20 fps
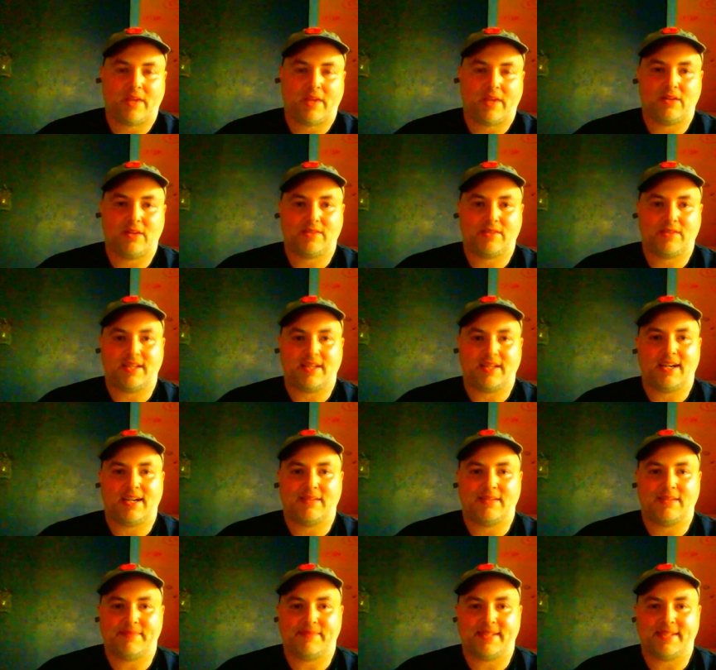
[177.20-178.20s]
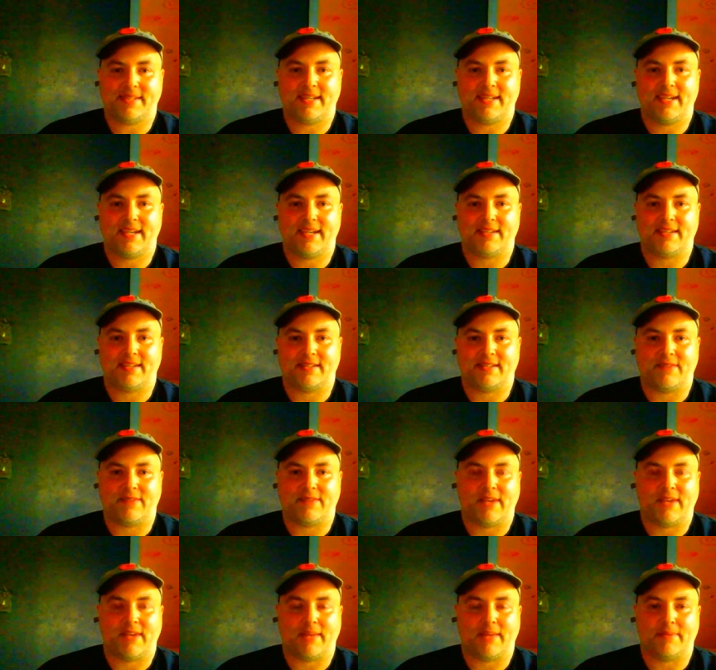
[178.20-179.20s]
I know it's an honest mistake, stuff
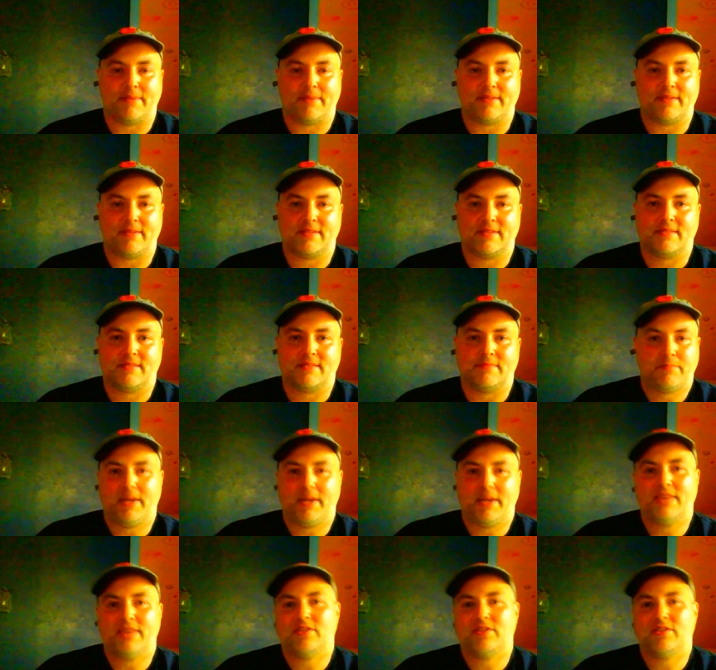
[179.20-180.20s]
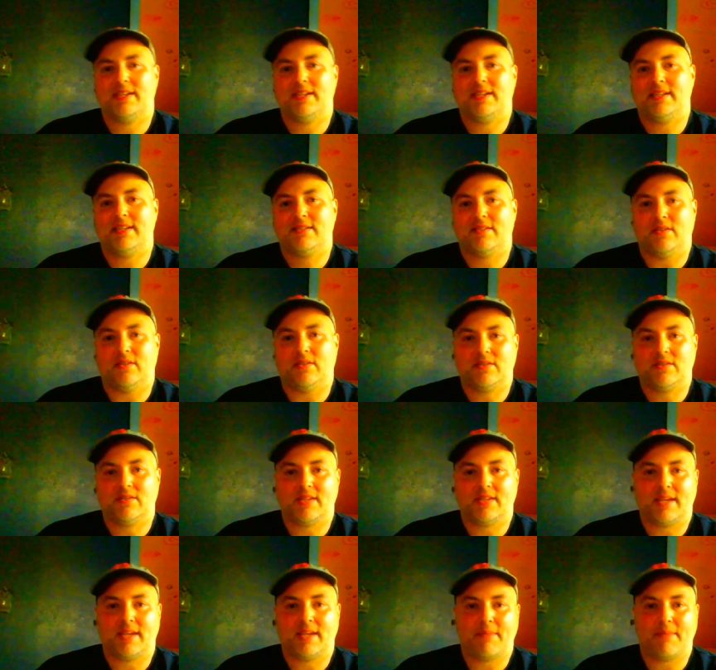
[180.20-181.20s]
happens, but actually it looks
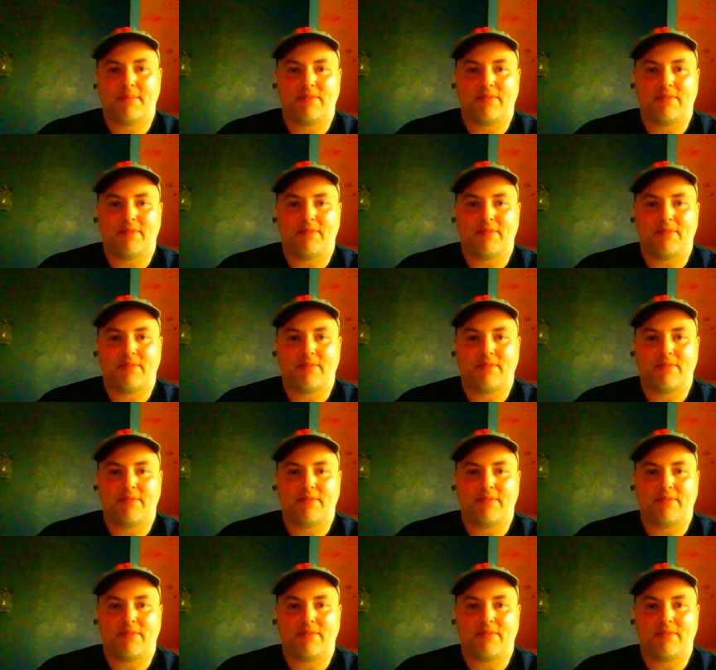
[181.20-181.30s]
like it